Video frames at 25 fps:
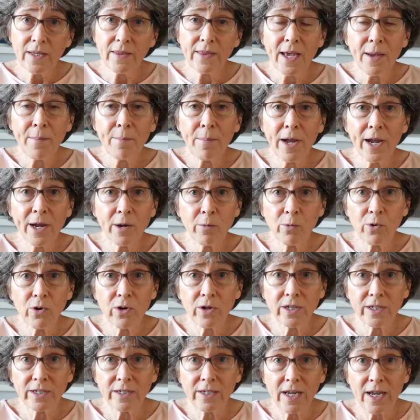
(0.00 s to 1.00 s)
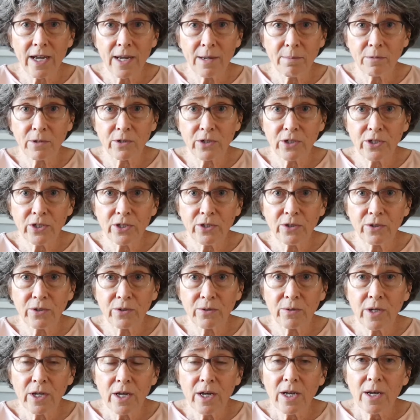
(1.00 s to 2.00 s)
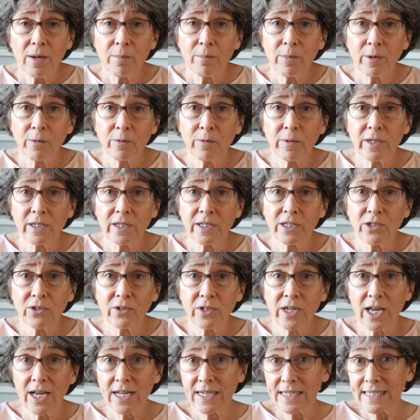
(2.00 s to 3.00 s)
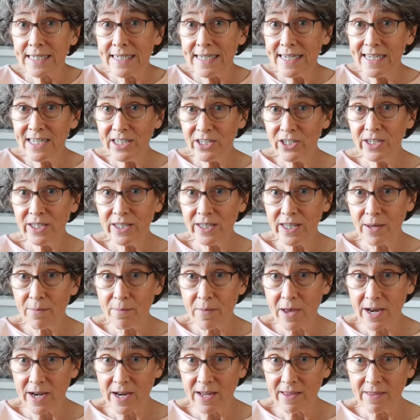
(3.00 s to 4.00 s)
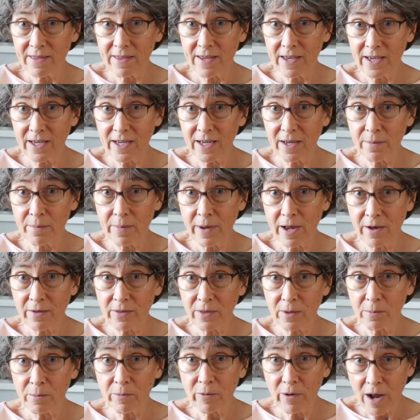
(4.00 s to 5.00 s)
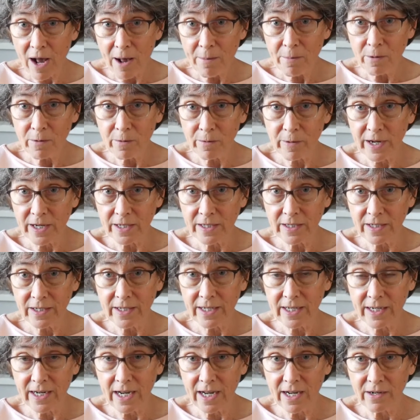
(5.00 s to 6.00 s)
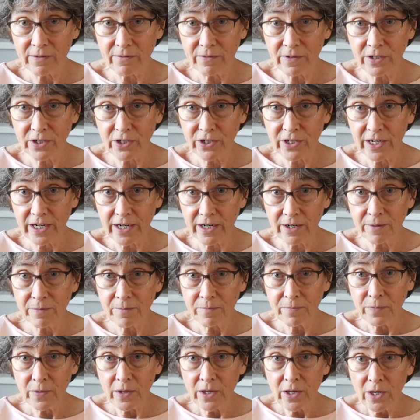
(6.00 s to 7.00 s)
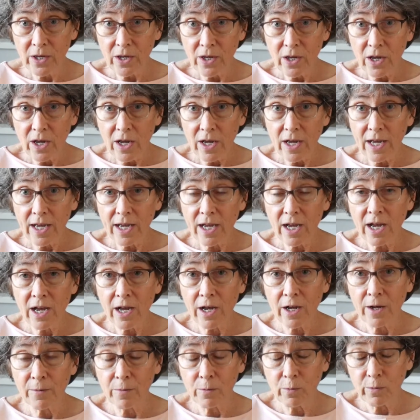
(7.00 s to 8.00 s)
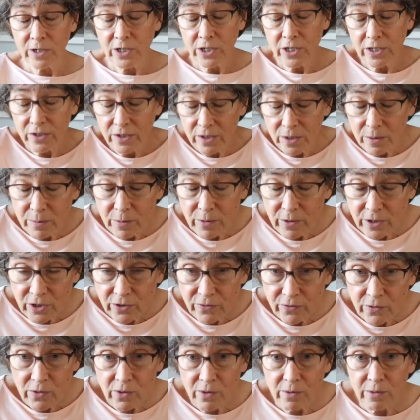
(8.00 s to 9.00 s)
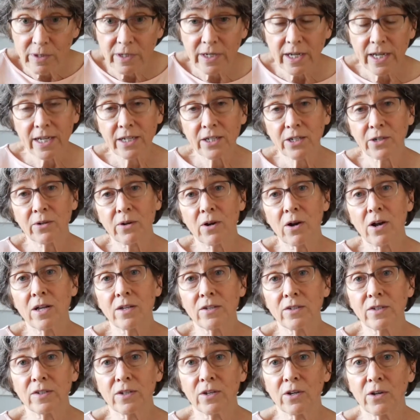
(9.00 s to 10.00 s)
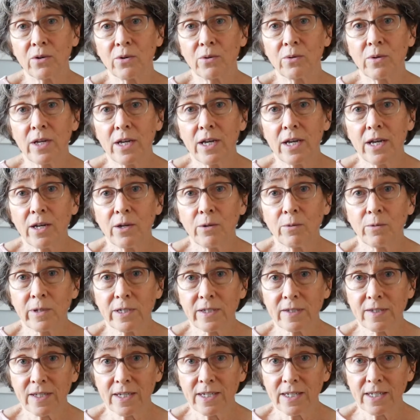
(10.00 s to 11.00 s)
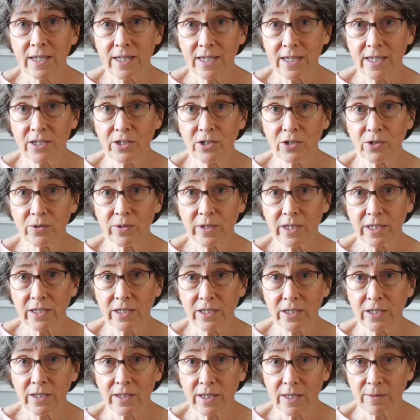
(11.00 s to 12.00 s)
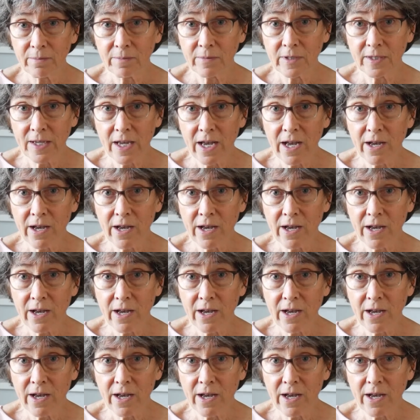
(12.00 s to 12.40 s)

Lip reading: That might work a time or two, but really you're not teaching them anything about the proper way to get out of a chair, which is to push forward, and you're also risking injury to them